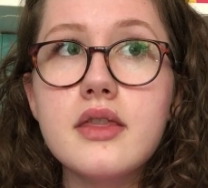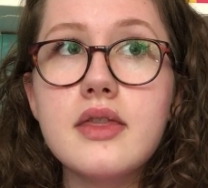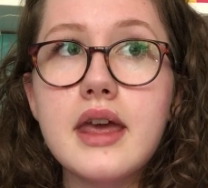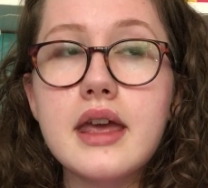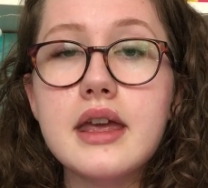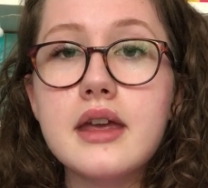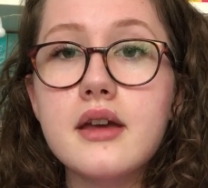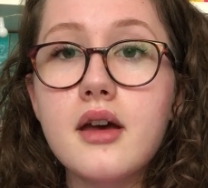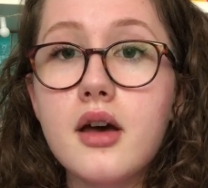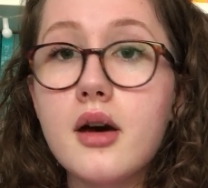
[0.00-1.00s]
They
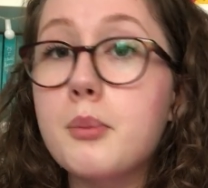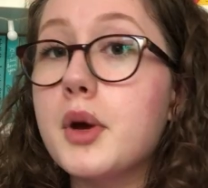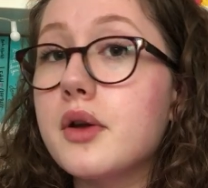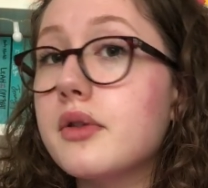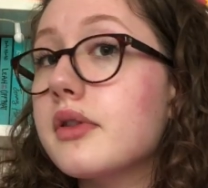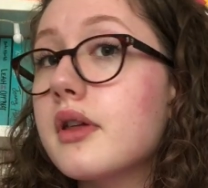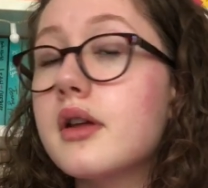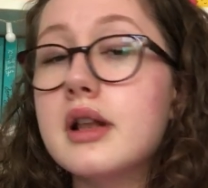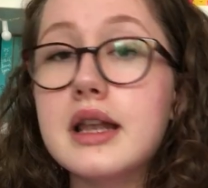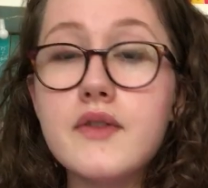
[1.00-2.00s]
are both
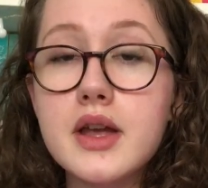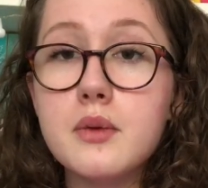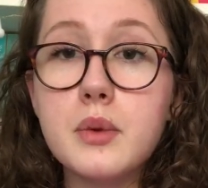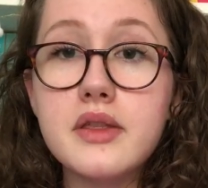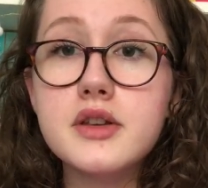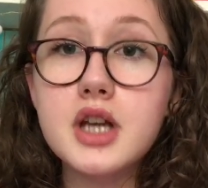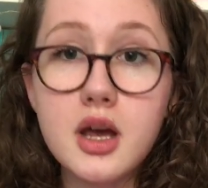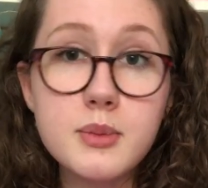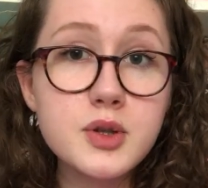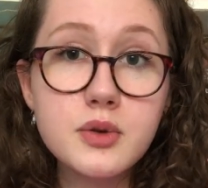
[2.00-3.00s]
living with
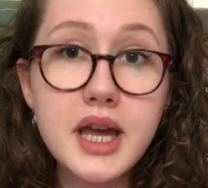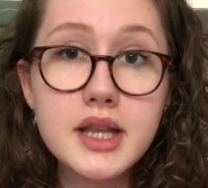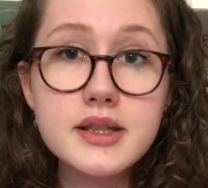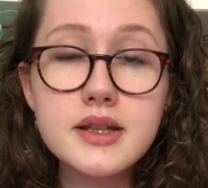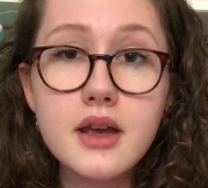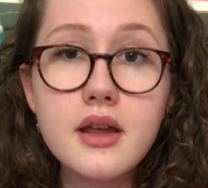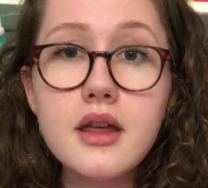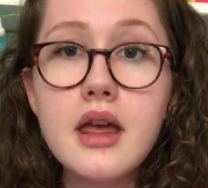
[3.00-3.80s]
terminal cancer,